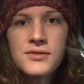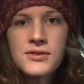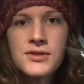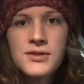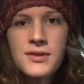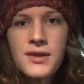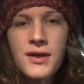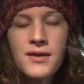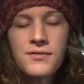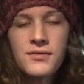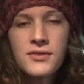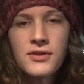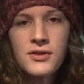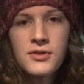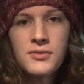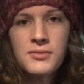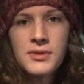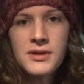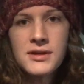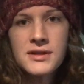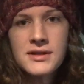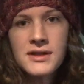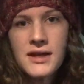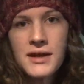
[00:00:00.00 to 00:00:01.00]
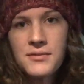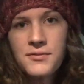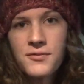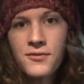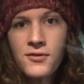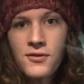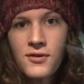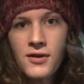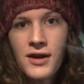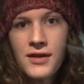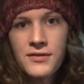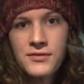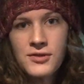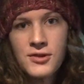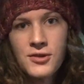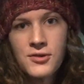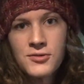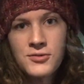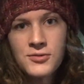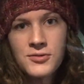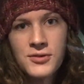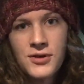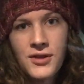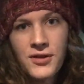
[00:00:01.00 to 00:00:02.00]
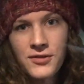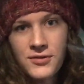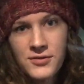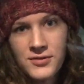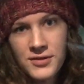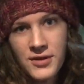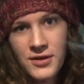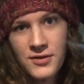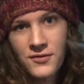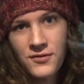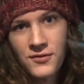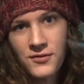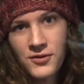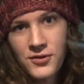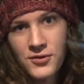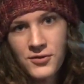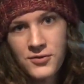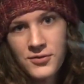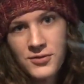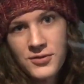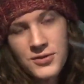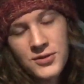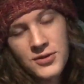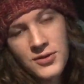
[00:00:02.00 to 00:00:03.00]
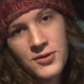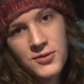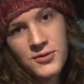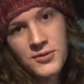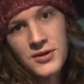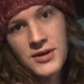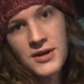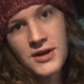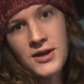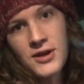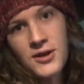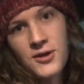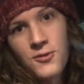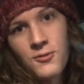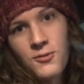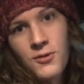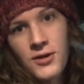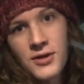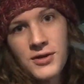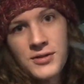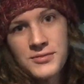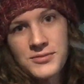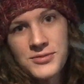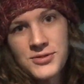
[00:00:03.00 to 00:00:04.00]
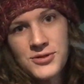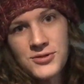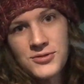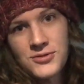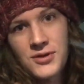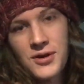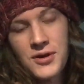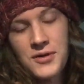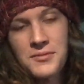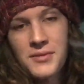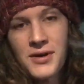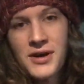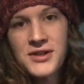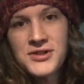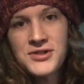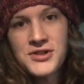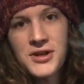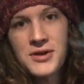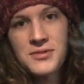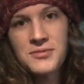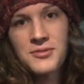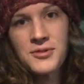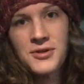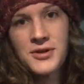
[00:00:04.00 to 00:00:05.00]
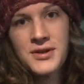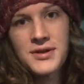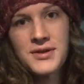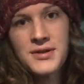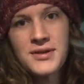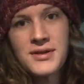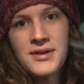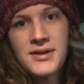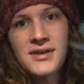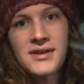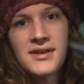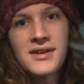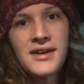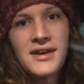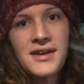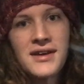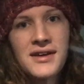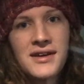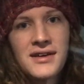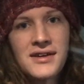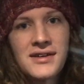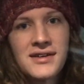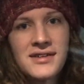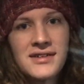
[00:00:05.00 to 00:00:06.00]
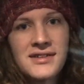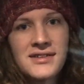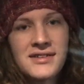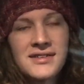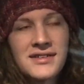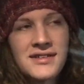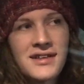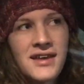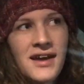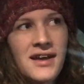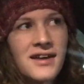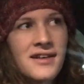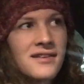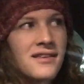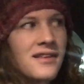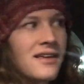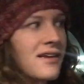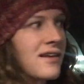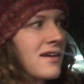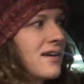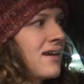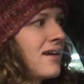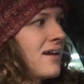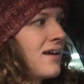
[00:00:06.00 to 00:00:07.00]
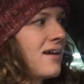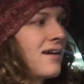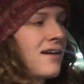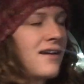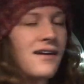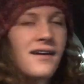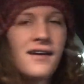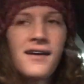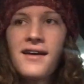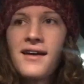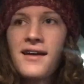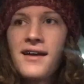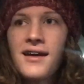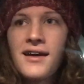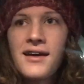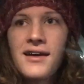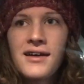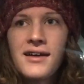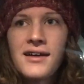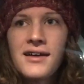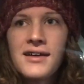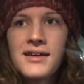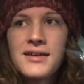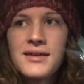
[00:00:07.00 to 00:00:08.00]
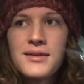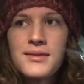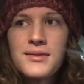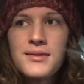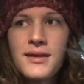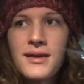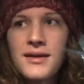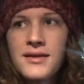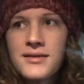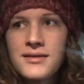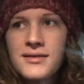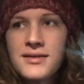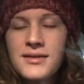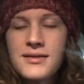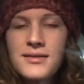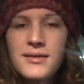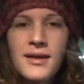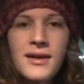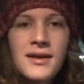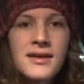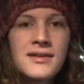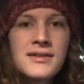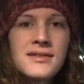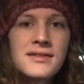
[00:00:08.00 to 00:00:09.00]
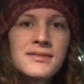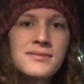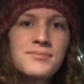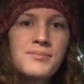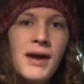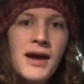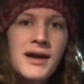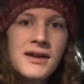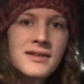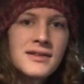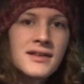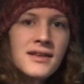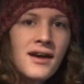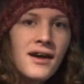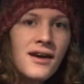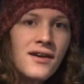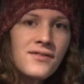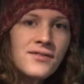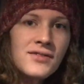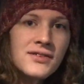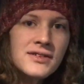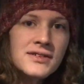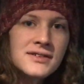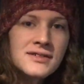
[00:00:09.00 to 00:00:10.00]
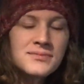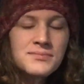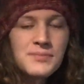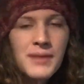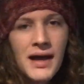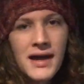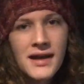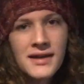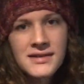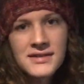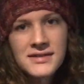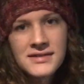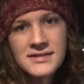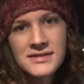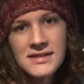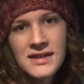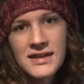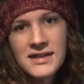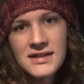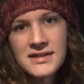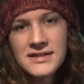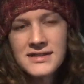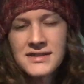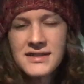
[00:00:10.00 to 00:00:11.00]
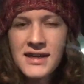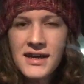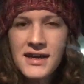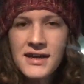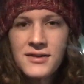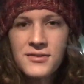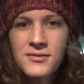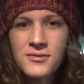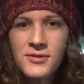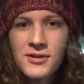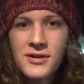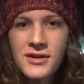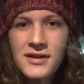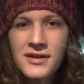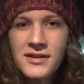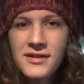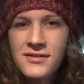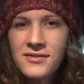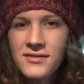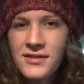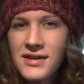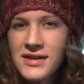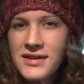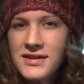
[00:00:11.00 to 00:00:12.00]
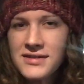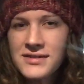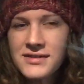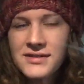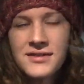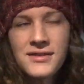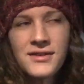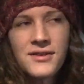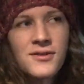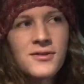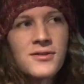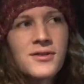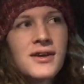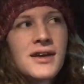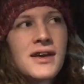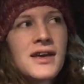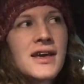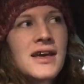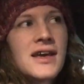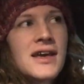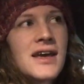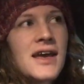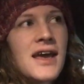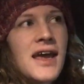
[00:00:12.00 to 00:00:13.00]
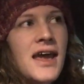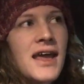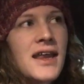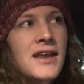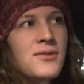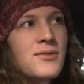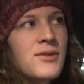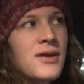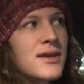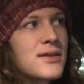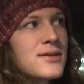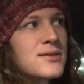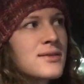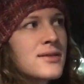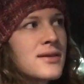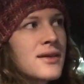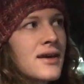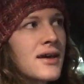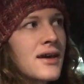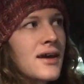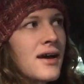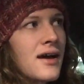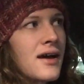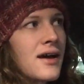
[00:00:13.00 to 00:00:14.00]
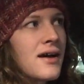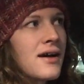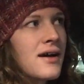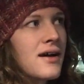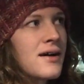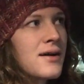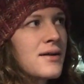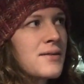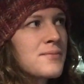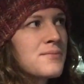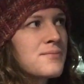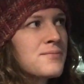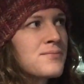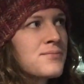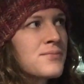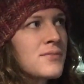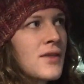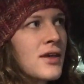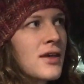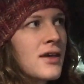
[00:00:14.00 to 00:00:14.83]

just have a little bit of time before I have to go to another site review. So, welcome to how my job works. It's kind of like site to site, back to the office, back to site kind of work, right? So, anyways, I